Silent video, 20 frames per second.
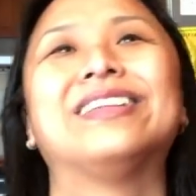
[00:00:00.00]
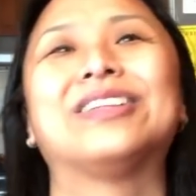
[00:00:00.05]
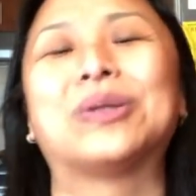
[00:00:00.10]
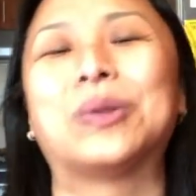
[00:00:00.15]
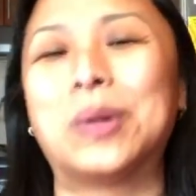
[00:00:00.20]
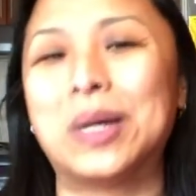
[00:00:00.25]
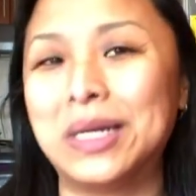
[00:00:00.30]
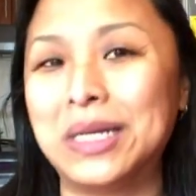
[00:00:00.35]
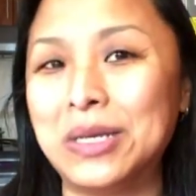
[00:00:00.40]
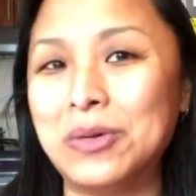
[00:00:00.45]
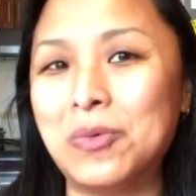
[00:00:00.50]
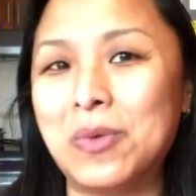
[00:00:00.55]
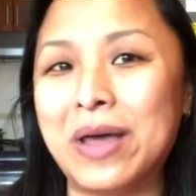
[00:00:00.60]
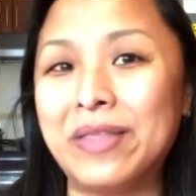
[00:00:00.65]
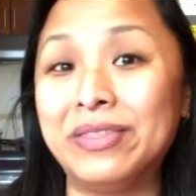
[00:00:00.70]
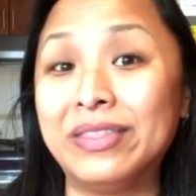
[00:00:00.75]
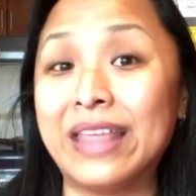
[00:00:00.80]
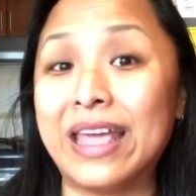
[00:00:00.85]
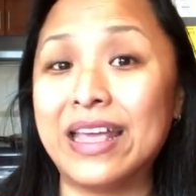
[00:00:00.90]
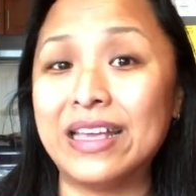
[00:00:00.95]

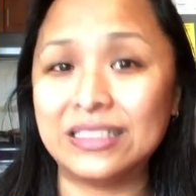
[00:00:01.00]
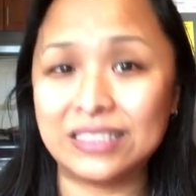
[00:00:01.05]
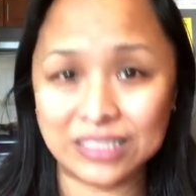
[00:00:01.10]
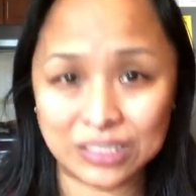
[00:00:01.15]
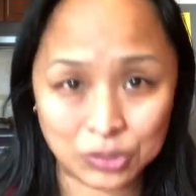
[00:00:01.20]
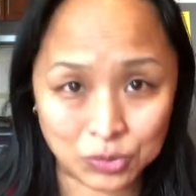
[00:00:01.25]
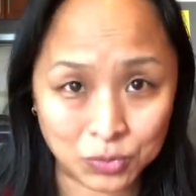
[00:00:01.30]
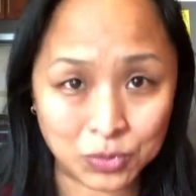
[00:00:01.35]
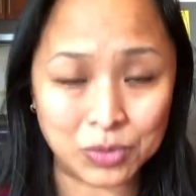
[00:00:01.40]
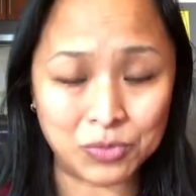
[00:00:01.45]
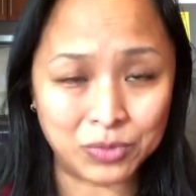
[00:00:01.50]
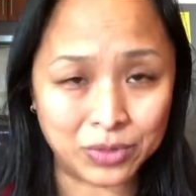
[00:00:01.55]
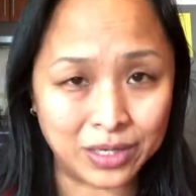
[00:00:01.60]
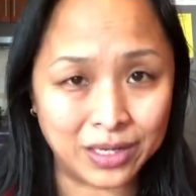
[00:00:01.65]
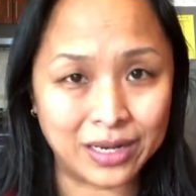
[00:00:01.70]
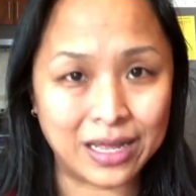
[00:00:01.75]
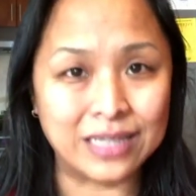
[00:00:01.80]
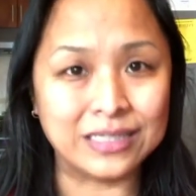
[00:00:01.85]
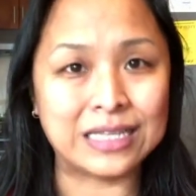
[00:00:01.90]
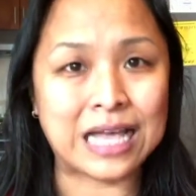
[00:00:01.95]
21 days, you will
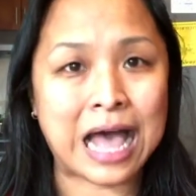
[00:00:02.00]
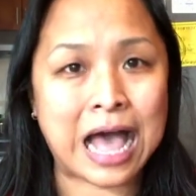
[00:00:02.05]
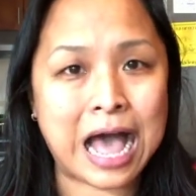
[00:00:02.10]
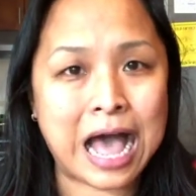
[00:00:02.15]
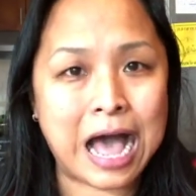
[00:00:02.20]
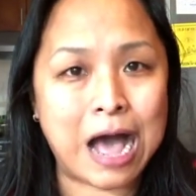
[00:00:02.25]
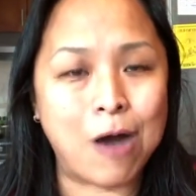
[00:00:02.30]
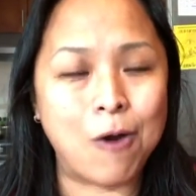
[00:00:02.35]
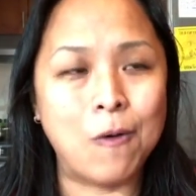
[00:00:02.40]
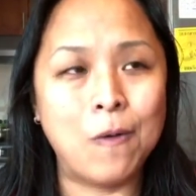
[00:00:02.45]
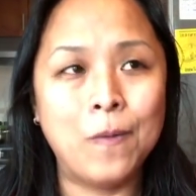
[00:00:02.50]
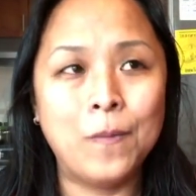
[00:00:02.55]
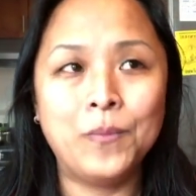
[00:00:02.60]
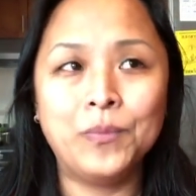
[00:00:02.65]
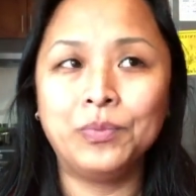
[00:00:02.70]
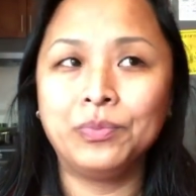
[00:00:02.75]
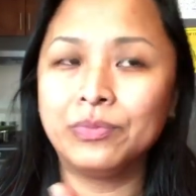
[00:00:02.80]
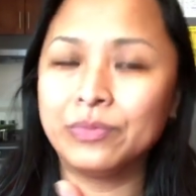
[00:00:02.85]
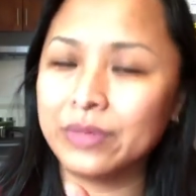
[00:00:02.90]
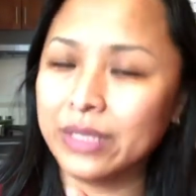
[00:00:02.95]
realize how,
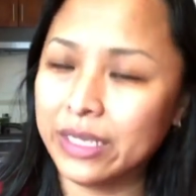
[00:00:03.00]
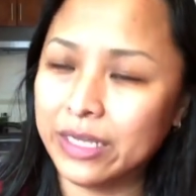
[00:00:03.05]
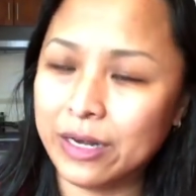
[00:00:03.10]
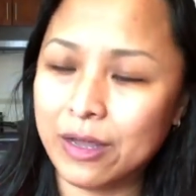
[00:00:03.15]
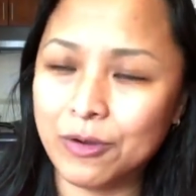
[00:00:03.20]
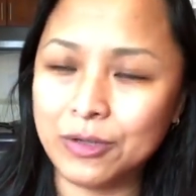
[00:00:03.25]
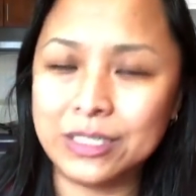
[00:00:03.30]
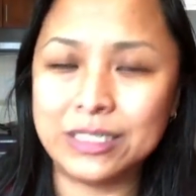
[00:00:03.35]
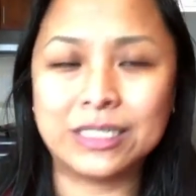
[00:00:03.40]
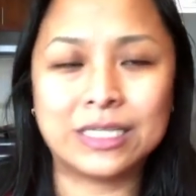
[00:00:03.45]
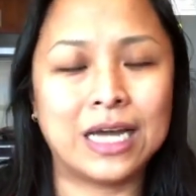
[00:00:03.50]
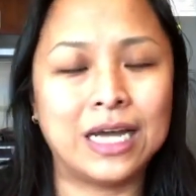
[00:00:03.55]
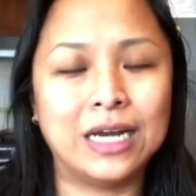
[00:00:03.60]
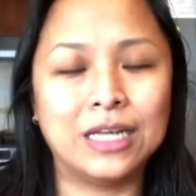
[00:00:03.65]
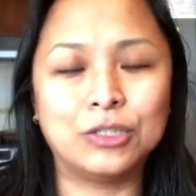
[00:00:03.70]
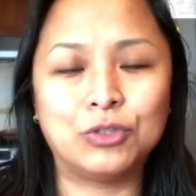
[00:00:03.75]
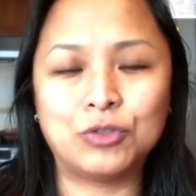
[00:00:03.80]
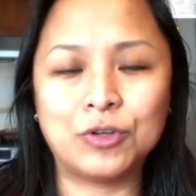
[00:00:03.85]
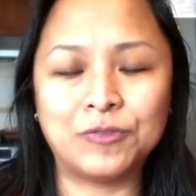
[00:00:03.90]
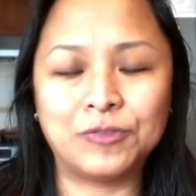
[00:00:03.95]
it's kind
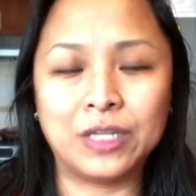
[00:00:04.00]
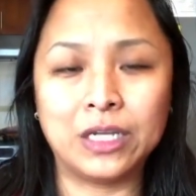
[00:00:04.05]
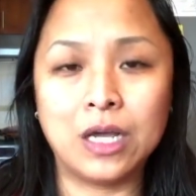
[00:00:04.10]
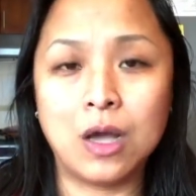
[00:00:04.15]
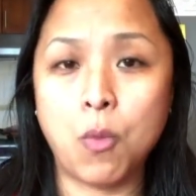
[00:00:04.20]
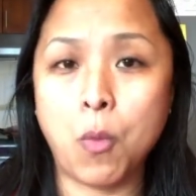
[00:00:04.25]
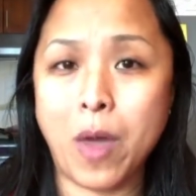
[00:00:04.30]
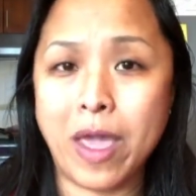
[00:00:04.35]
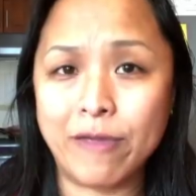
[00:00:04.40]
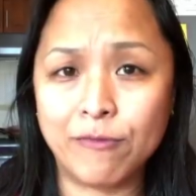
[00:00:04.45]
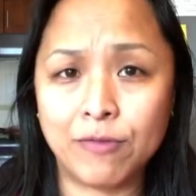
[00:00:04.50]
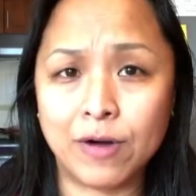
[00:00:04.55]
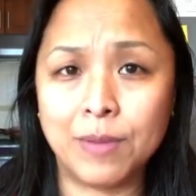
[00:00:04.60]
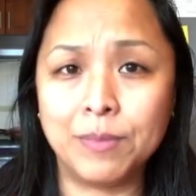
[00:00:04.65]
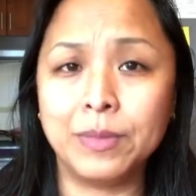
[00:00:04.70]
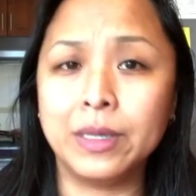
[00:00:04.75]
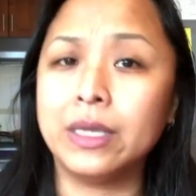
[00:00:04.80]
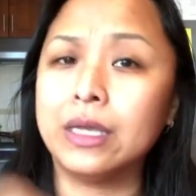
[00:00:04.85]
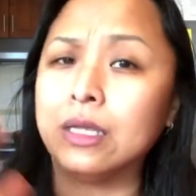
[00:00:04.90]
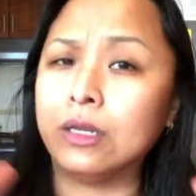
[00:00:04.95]
of drifting away
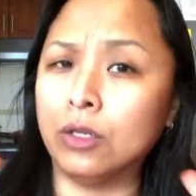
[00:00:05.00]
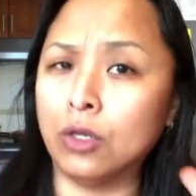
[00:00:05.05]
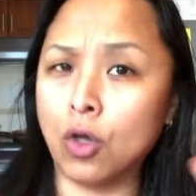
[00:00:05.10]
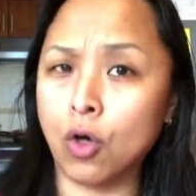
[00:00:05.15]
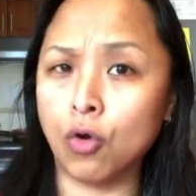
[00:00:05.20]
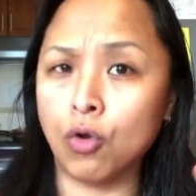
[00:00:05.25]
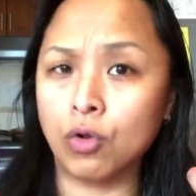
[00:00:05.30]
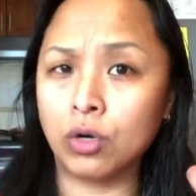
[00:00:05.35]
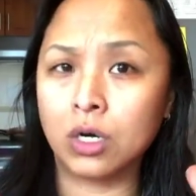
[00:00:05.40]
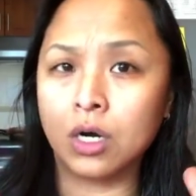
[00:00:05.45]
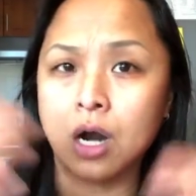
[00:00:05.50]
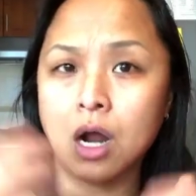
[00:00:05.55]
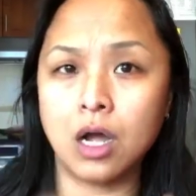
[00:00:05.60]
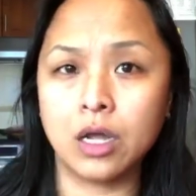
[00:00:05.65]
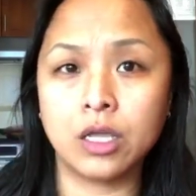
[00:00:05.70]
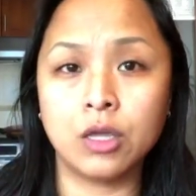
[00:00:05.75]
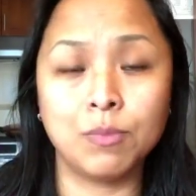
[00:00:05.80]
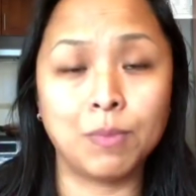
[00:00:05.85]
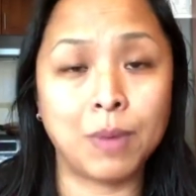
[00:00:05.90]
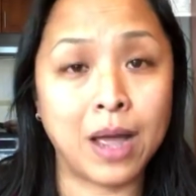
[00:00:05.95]
from me. It no longer
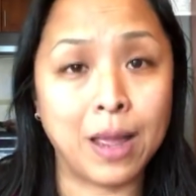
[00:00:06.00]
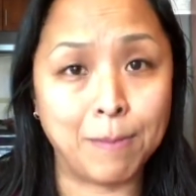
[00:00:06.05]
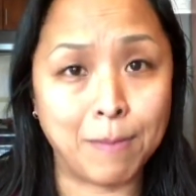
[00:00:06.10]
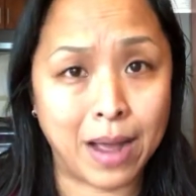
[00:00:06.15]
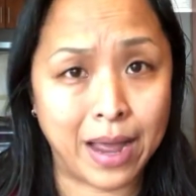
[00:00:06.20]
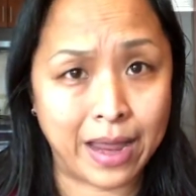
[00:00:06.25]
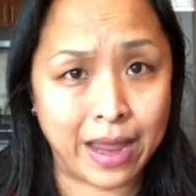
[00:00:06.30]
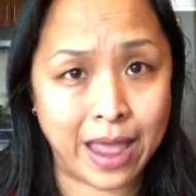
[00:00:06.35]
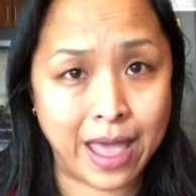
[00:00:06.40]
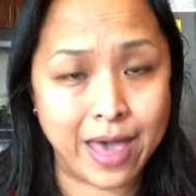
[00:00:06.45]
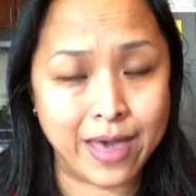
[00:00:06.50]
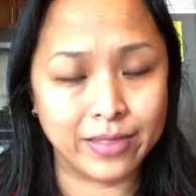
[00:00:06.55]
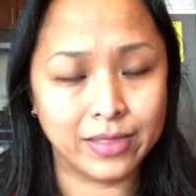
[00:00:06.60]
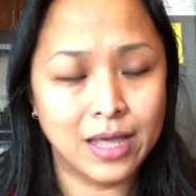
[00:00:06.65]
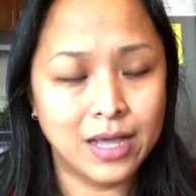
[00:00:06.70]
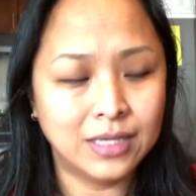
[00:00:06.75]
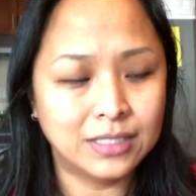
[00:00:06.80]
occupies my head.